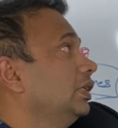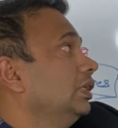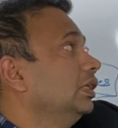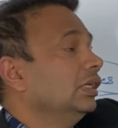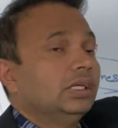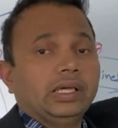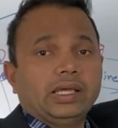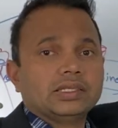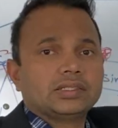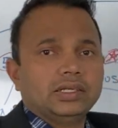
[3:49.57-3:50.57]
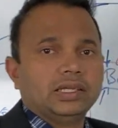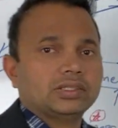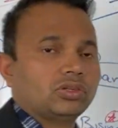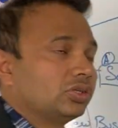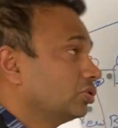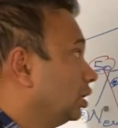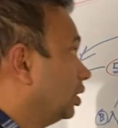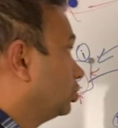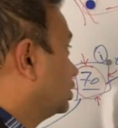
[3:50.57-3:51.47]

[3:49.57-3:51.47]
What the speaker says: 3, and studying is also allowed.